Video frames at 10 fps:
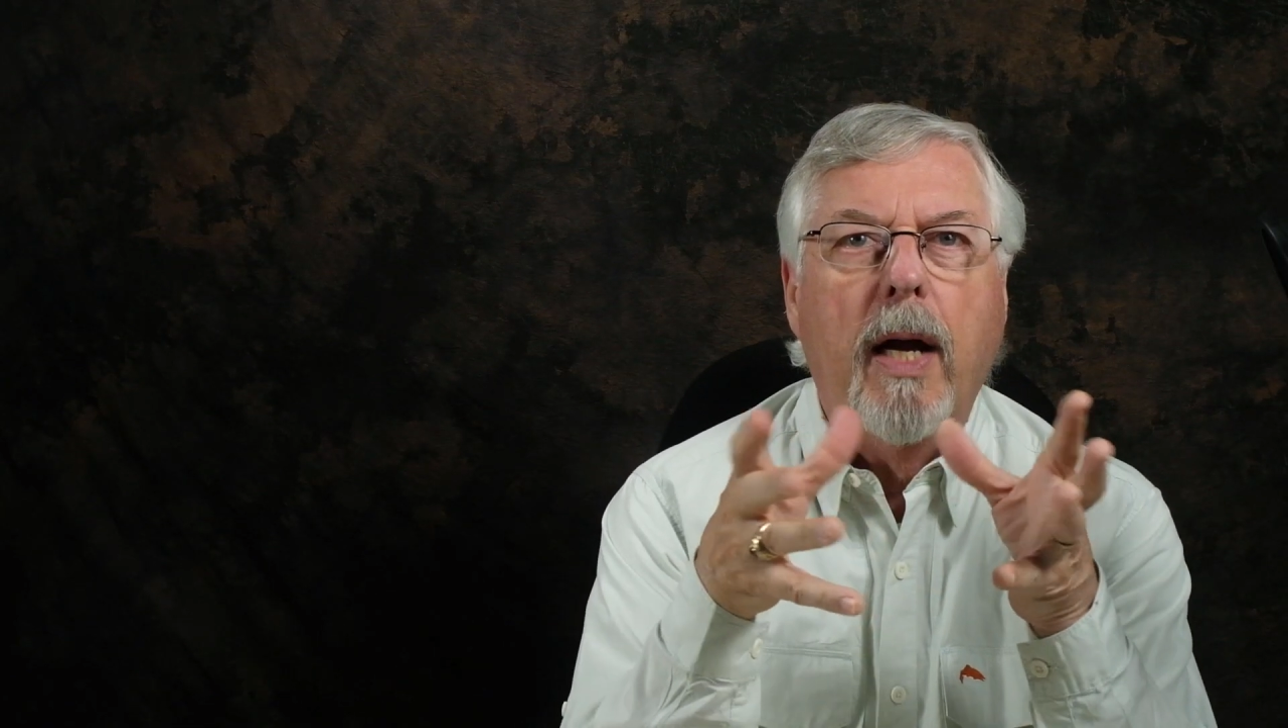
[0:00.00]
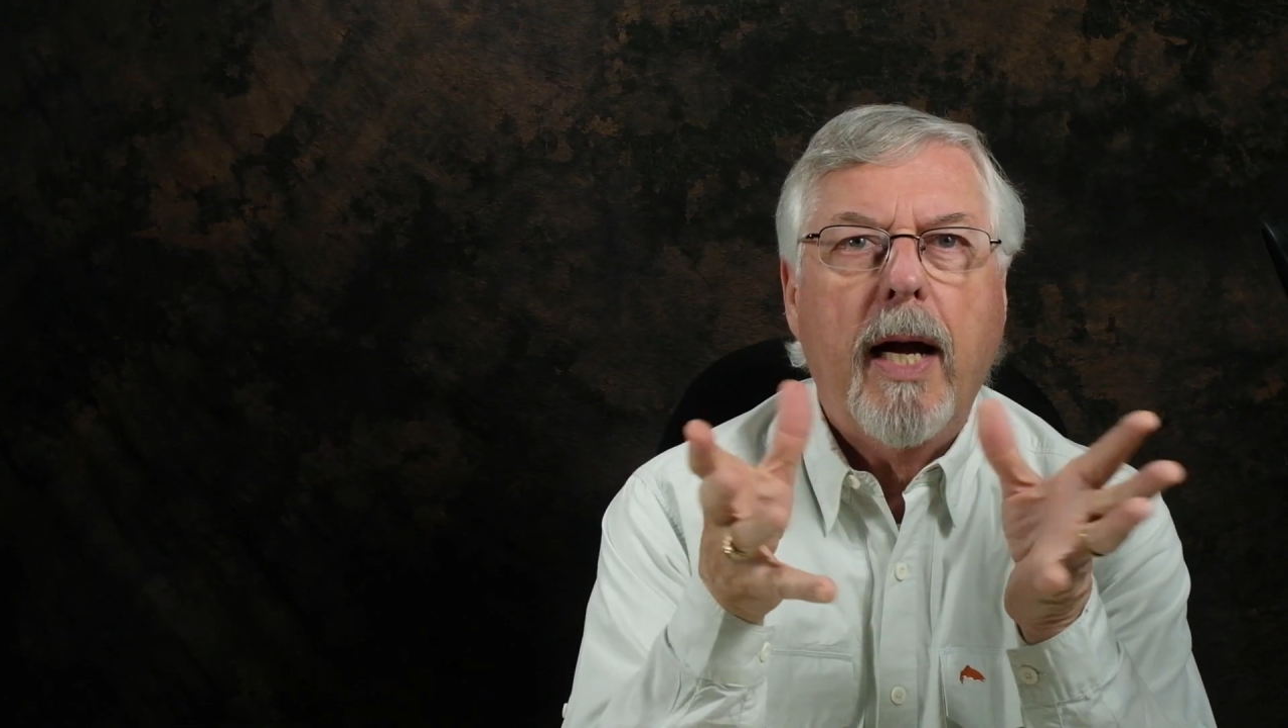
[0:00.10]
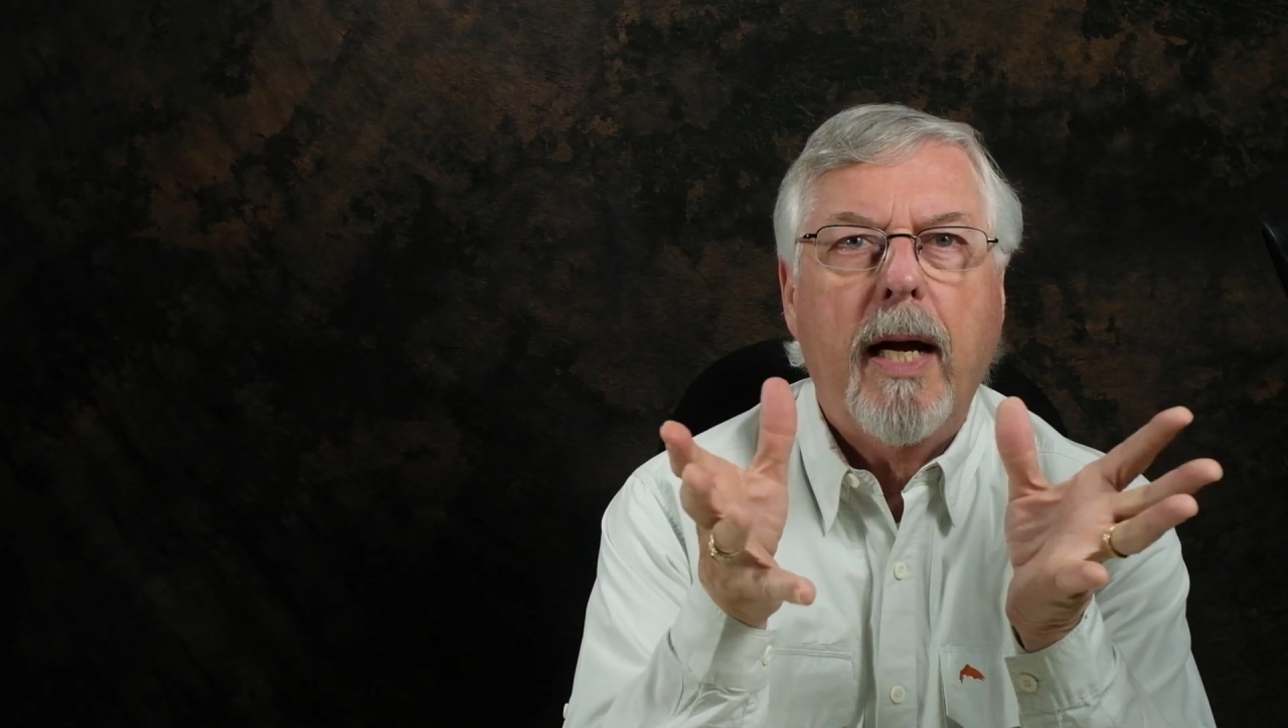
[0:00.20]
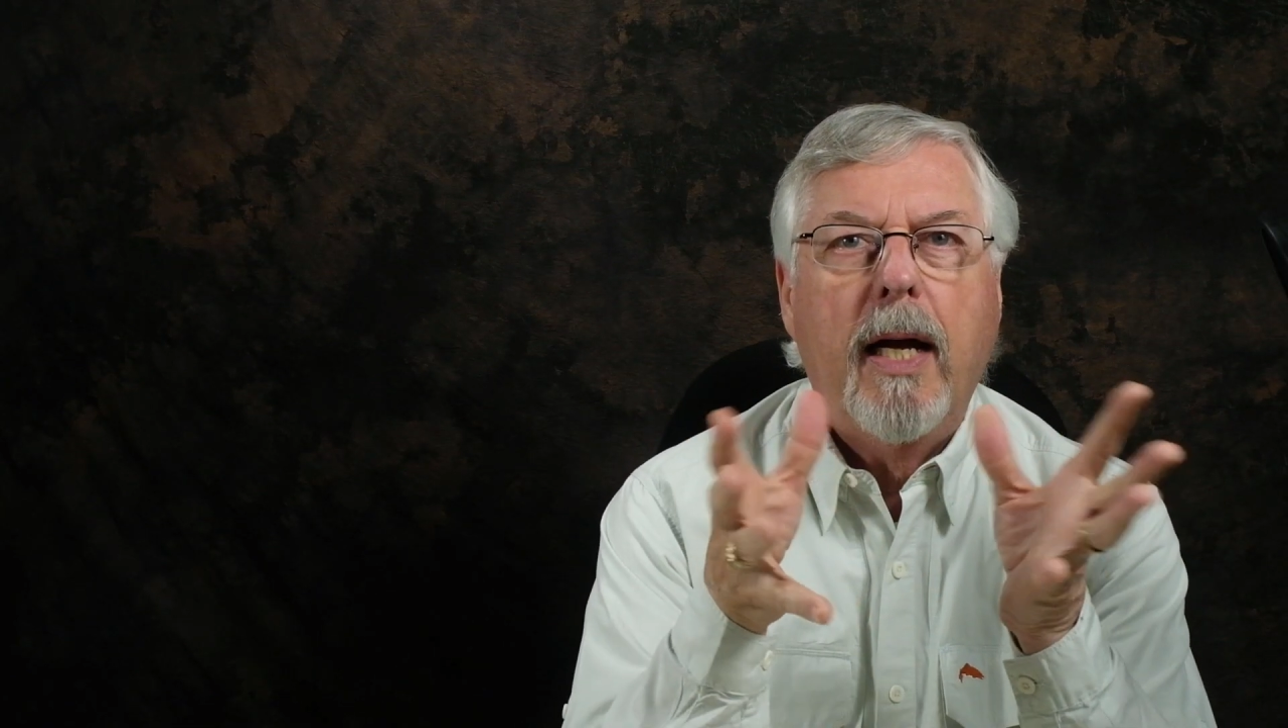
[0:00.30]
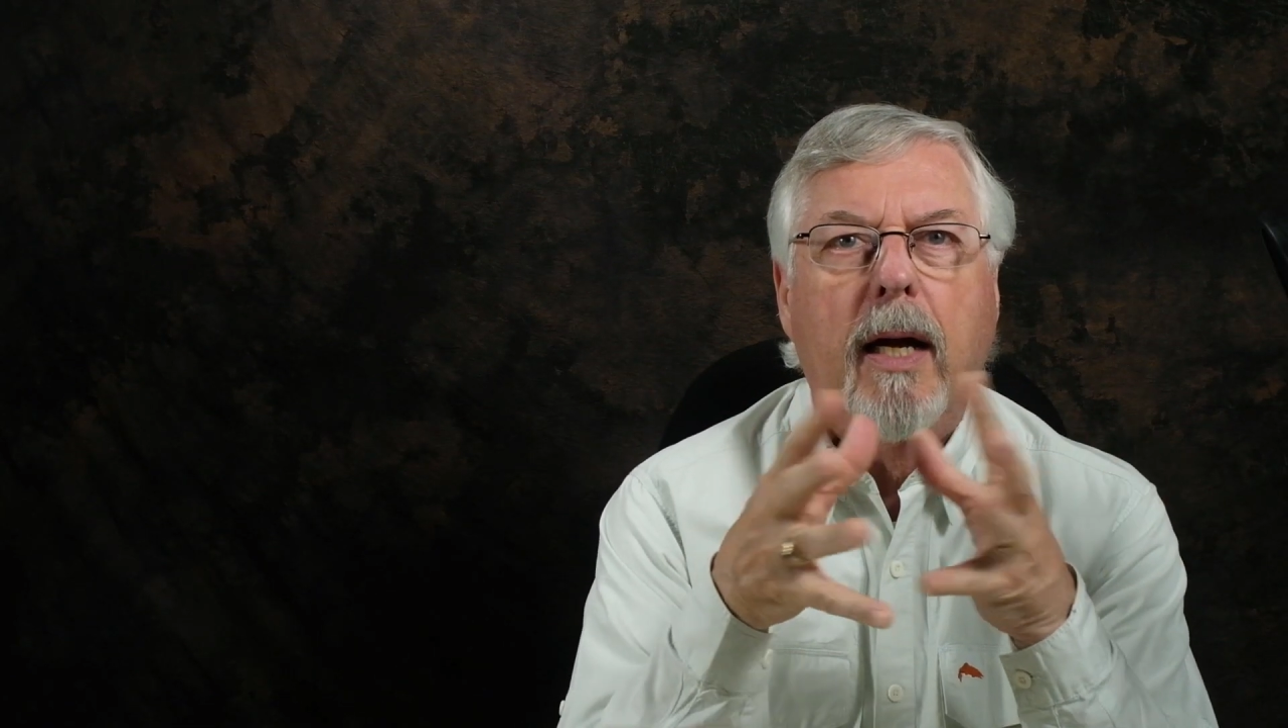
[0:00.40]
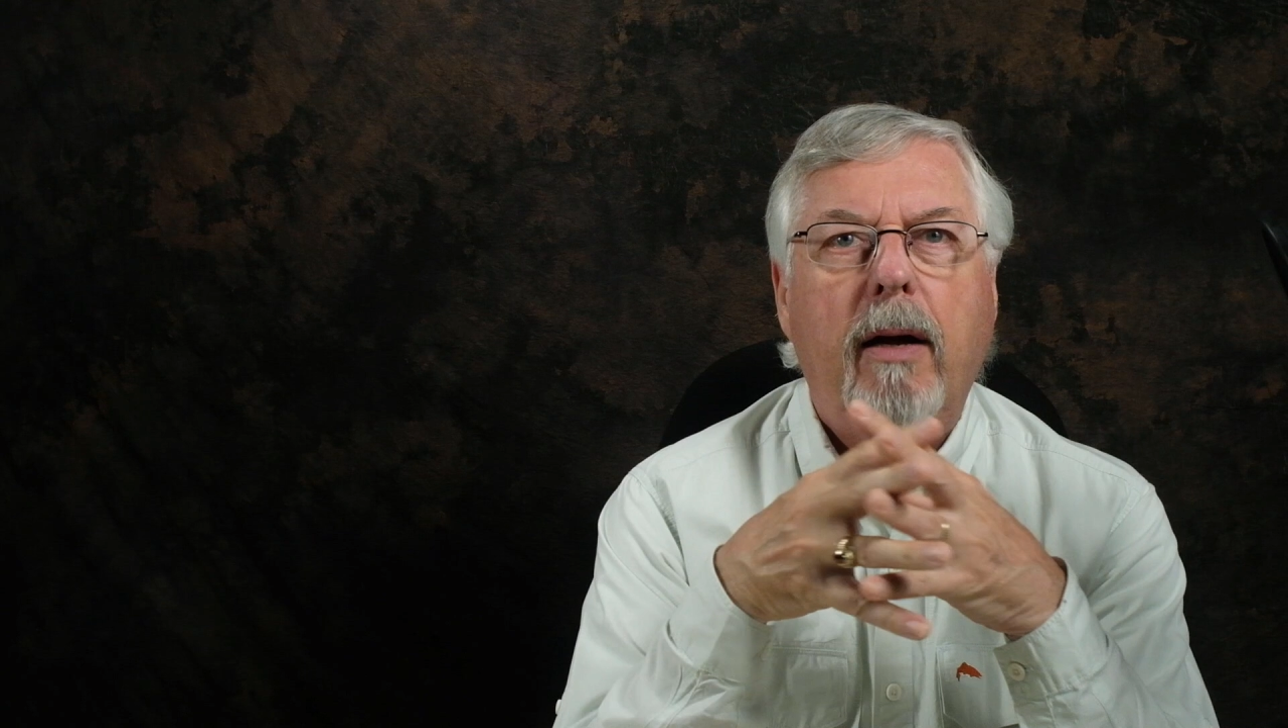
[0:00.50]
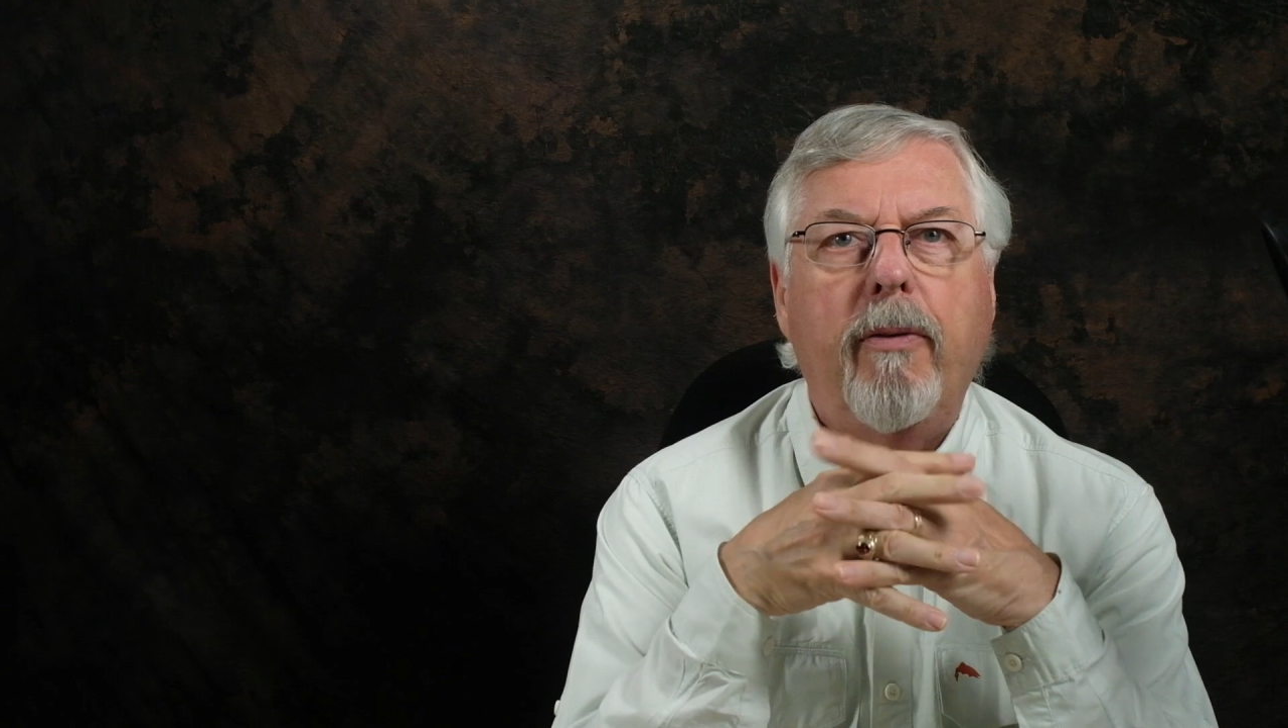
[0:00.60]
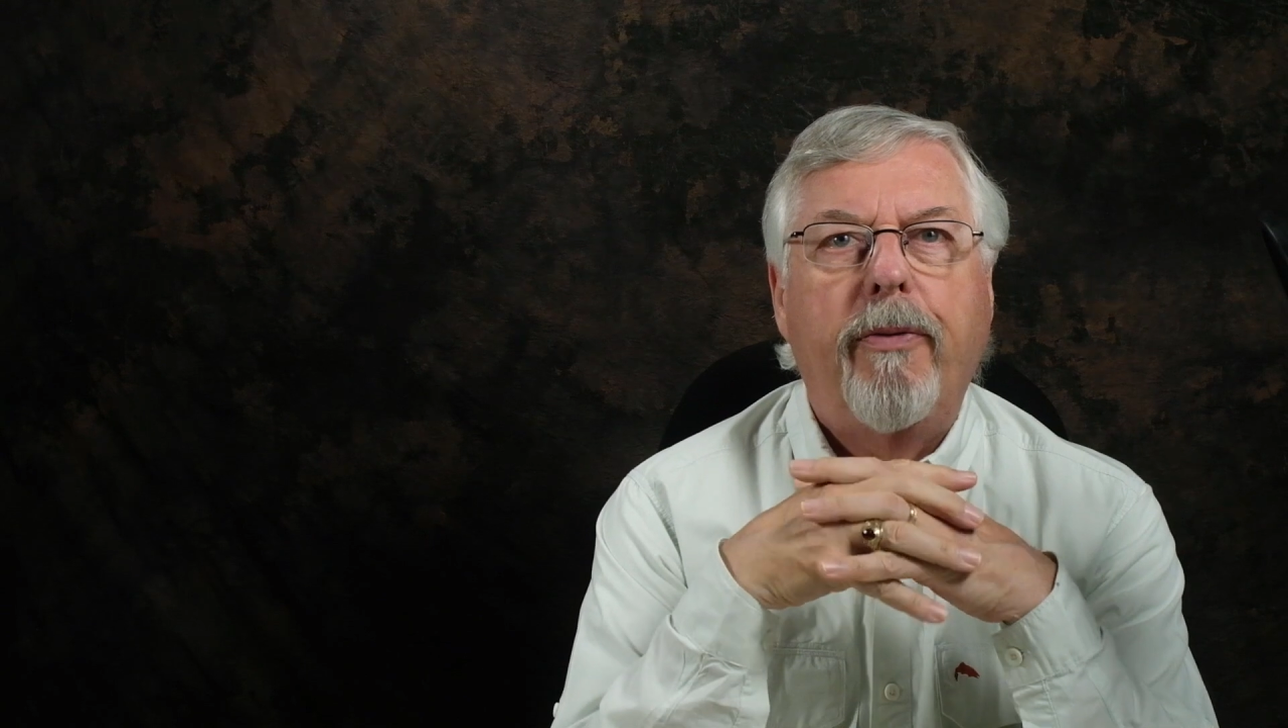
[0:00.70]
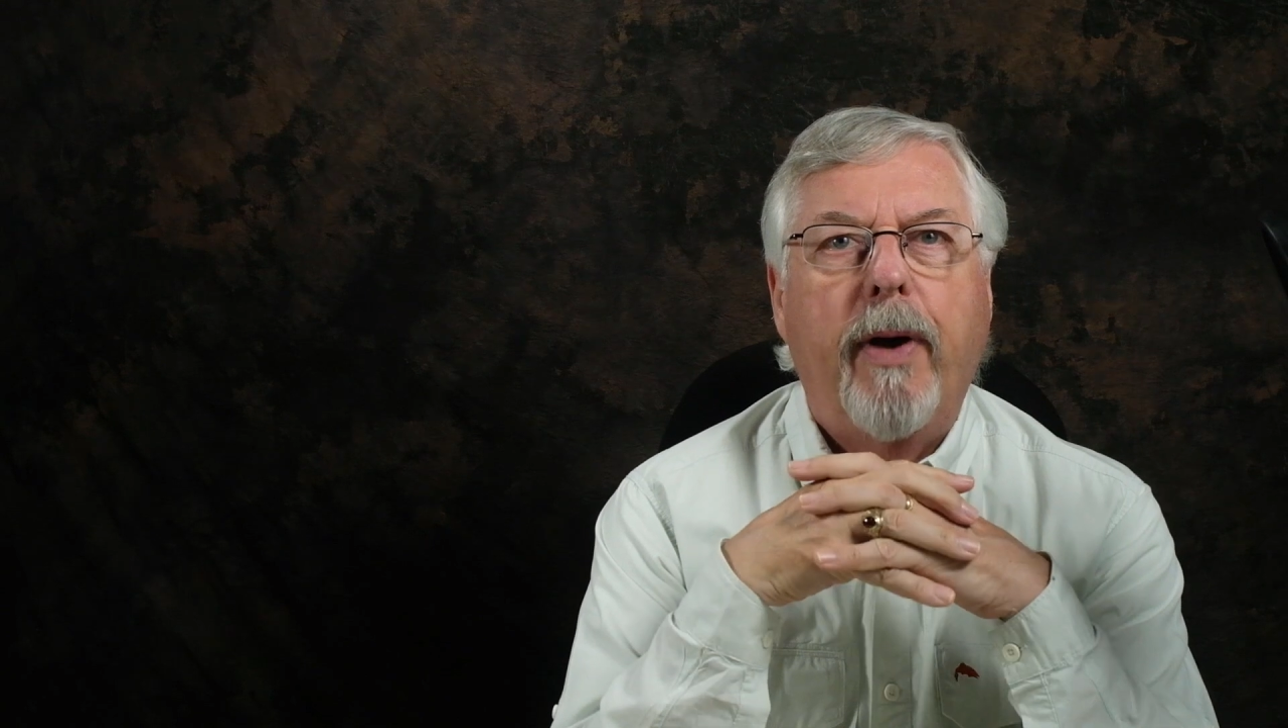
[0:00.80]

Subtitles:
have